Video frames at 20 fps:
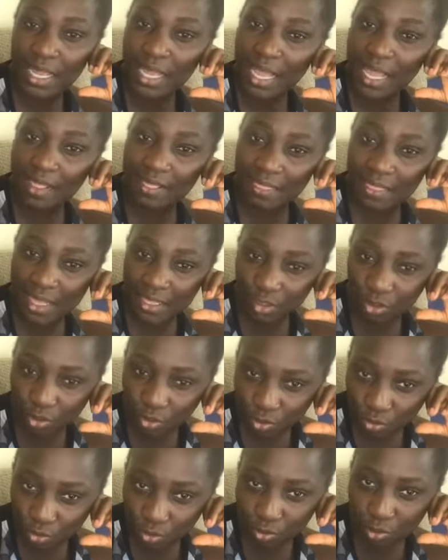and that you
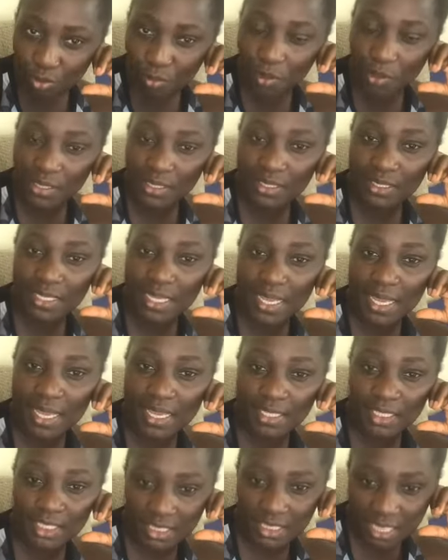do monitor
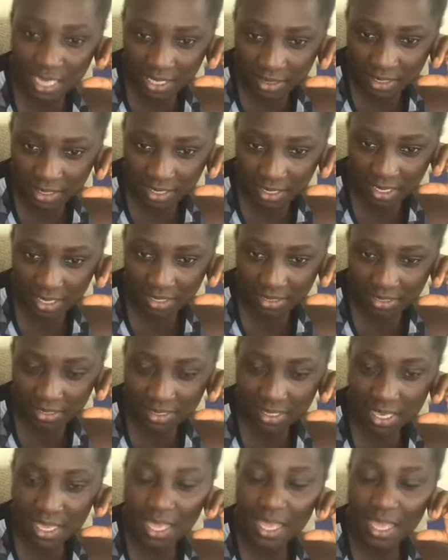and check the kids.